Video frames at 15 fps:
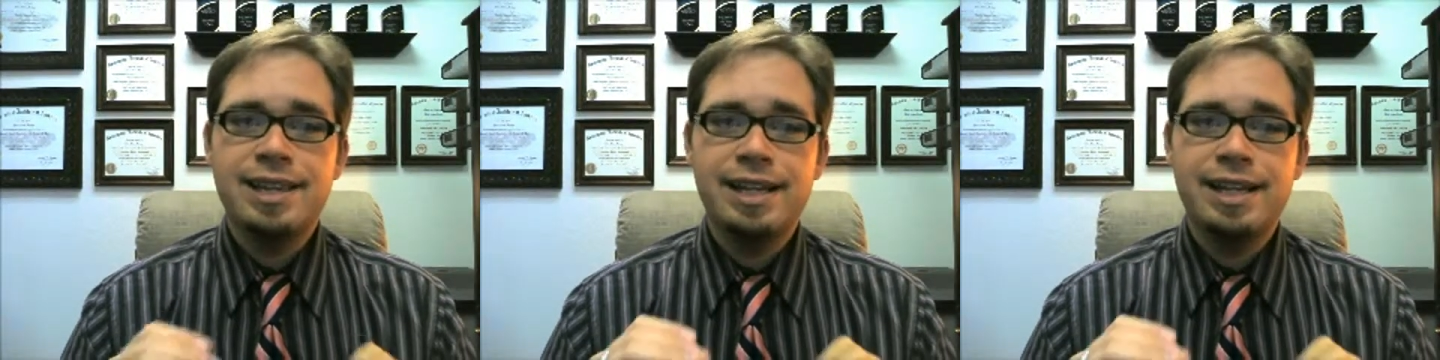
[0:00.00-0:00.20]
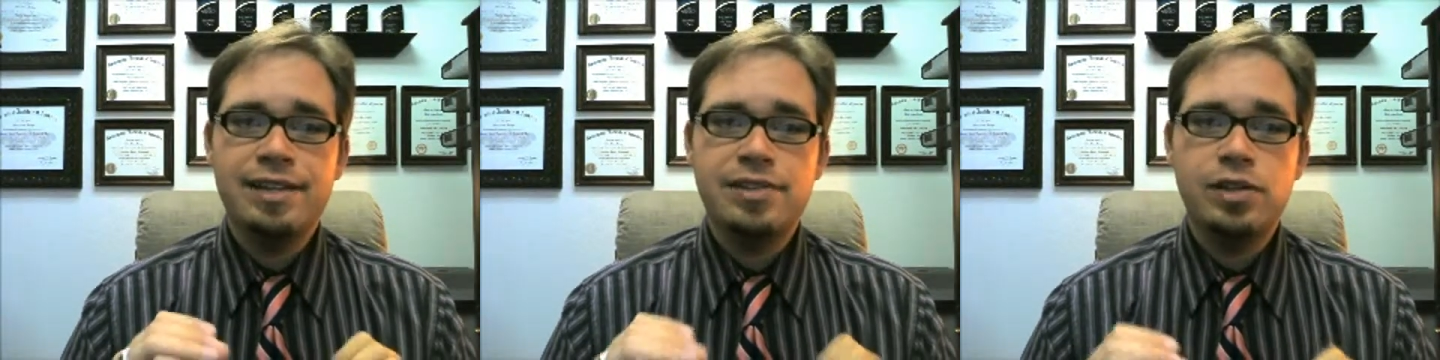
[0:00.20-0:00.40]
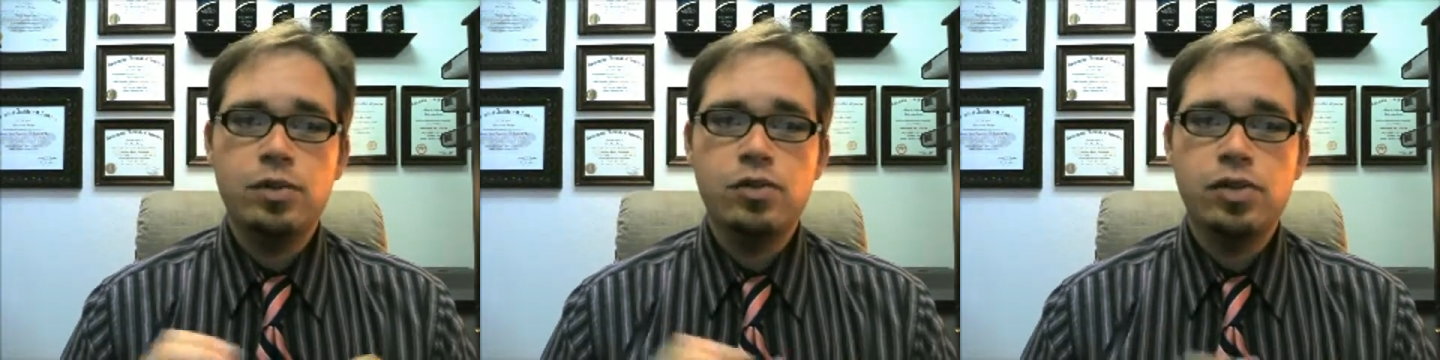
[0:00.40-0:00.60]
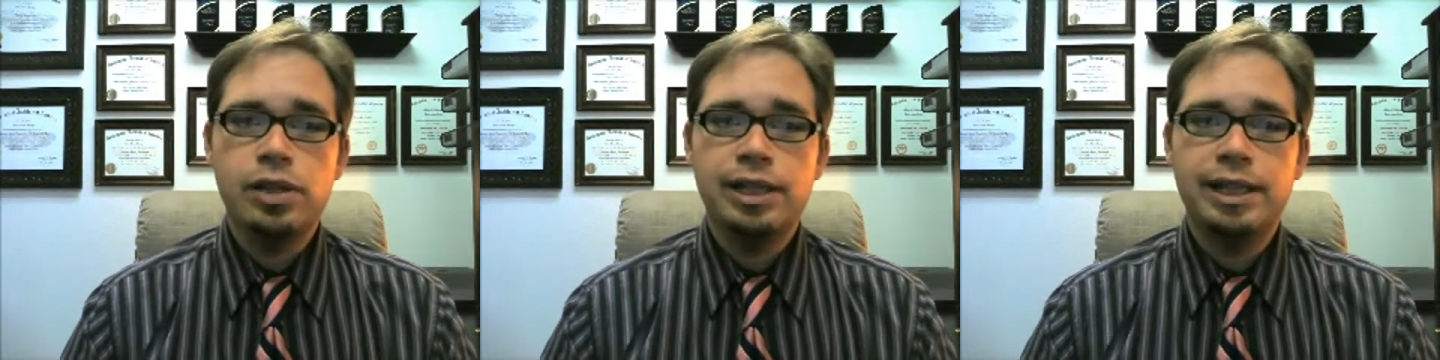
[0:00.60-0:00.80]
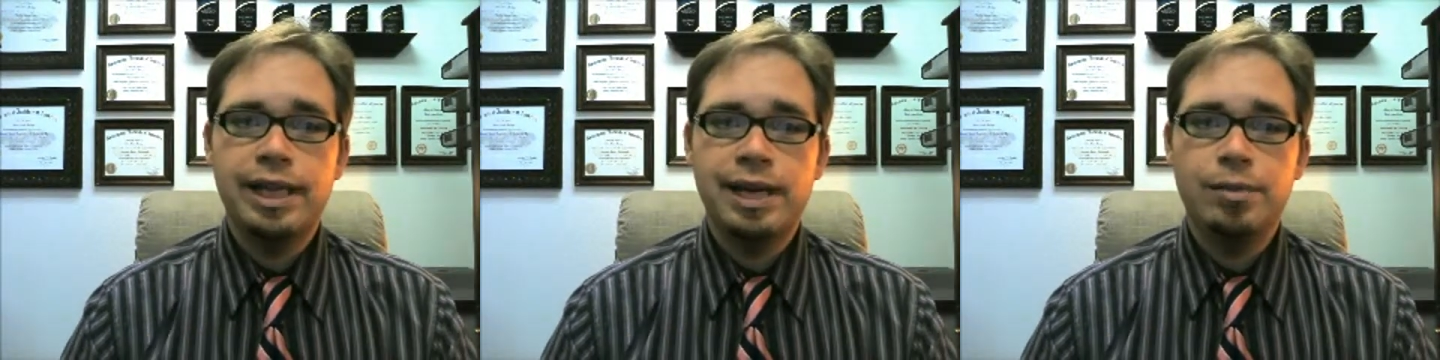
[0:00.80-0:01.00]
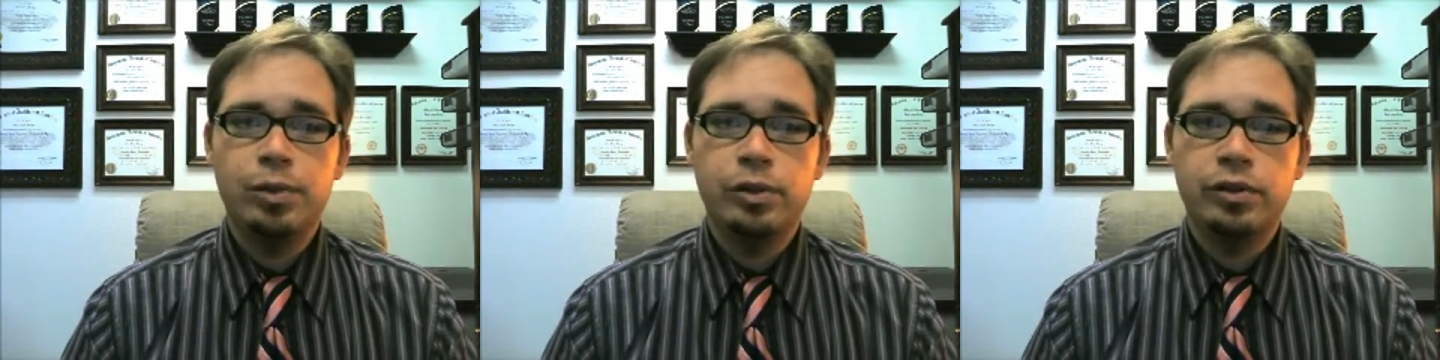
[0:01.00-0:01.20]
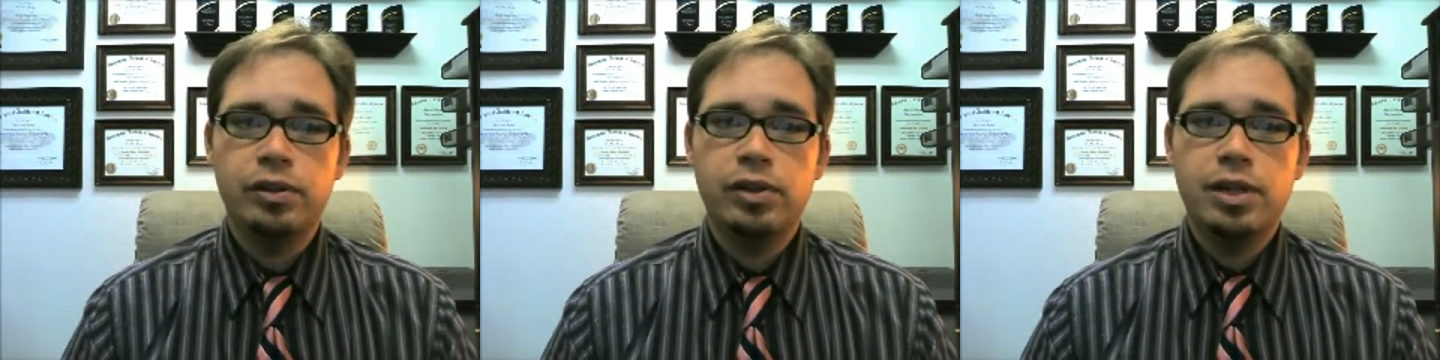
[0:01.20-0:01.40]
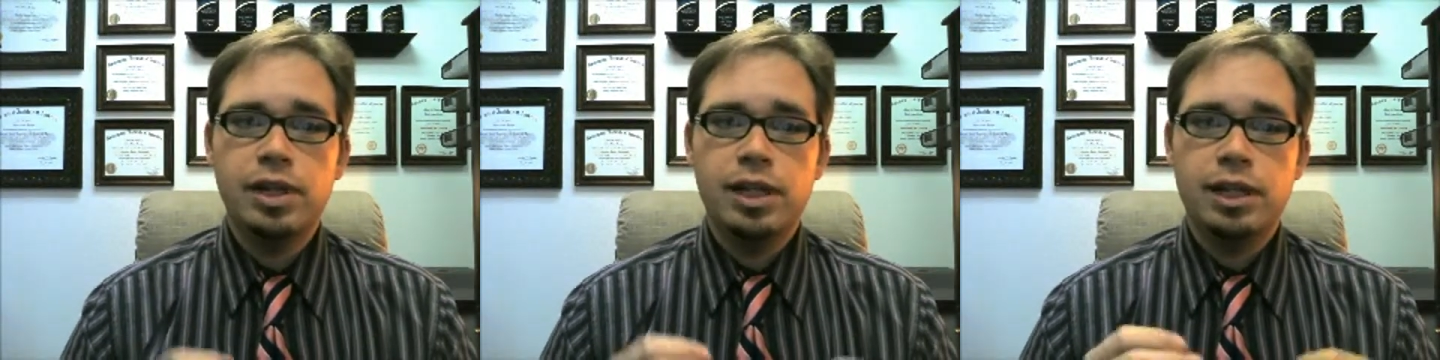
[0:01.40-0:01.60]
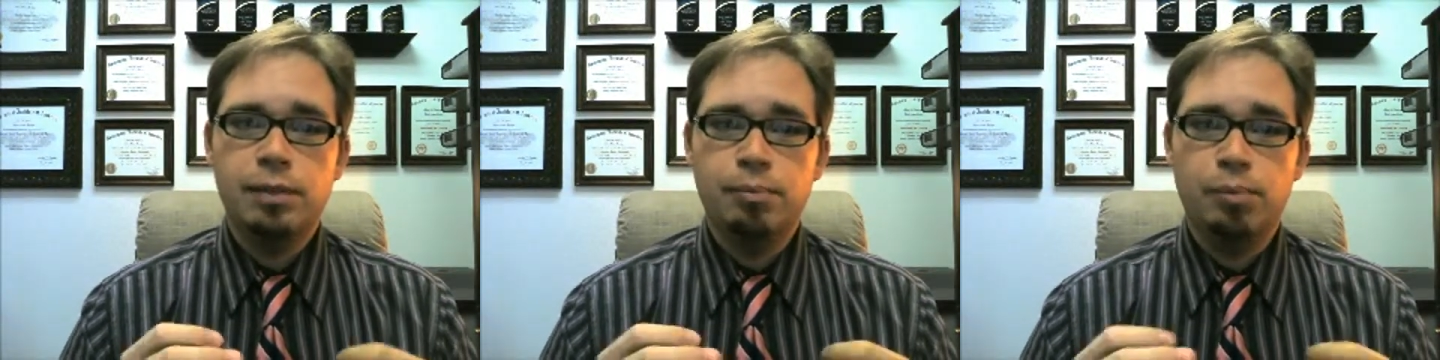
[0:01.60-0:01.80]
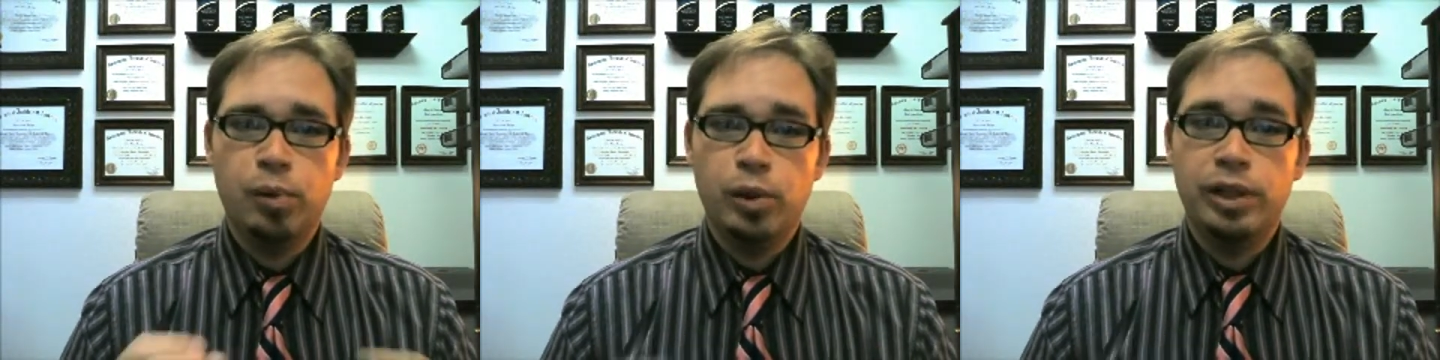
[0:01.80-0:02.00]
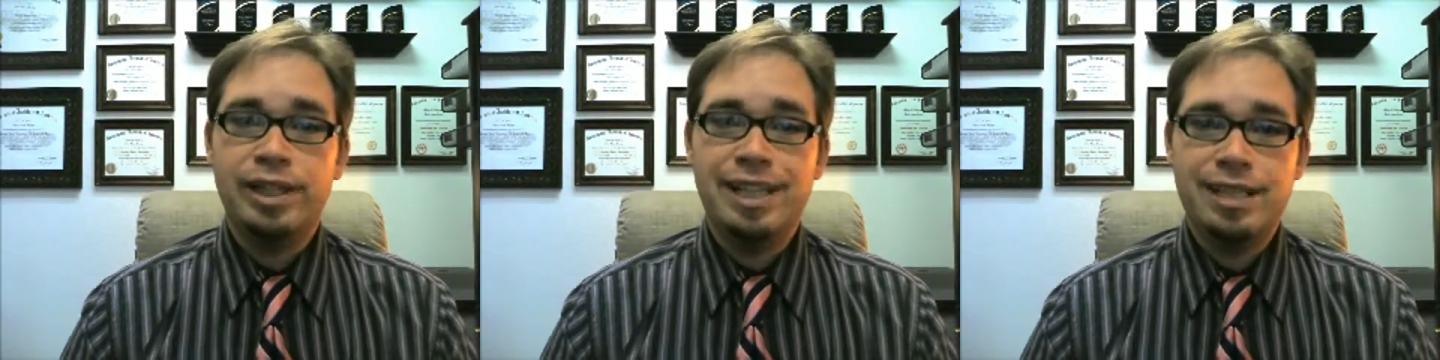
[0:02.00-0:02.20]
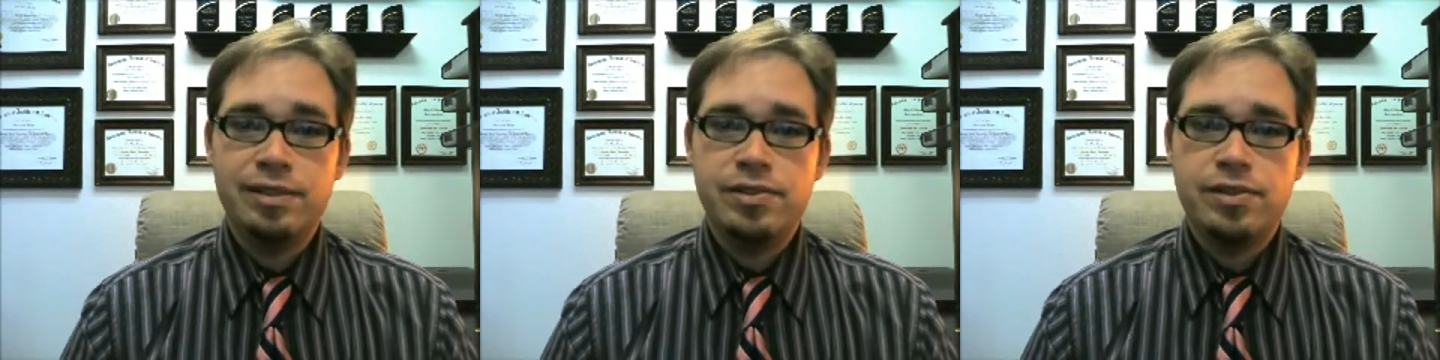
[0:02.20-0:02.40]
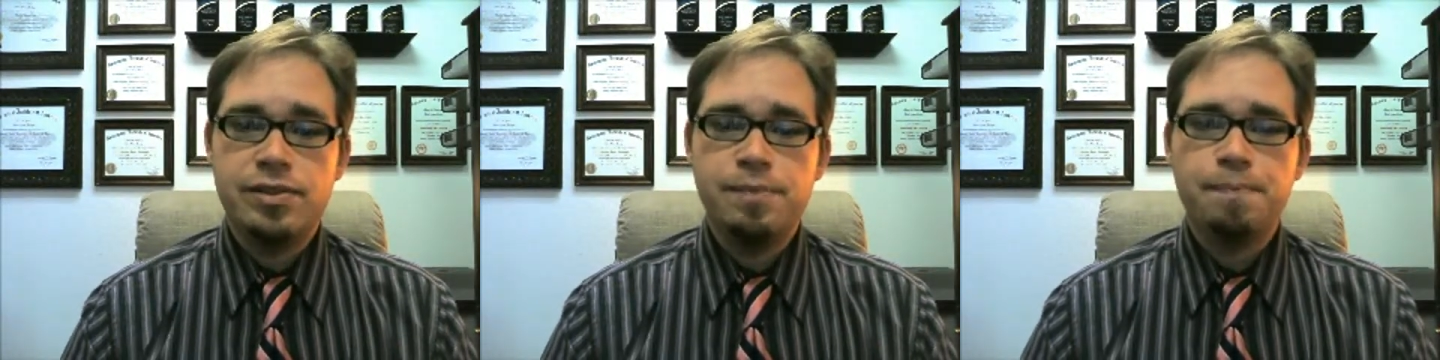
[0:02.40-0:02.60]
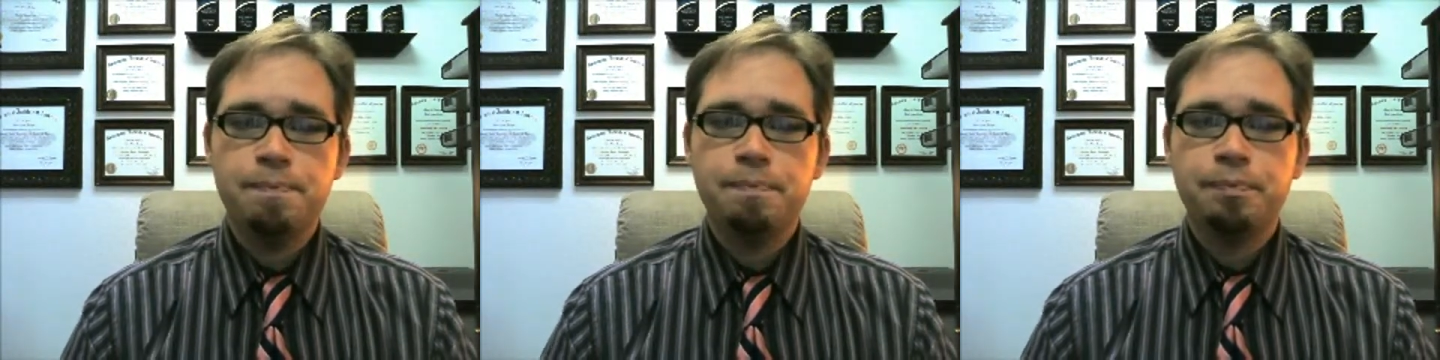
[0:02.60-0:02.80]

that is usually labeled brilliance.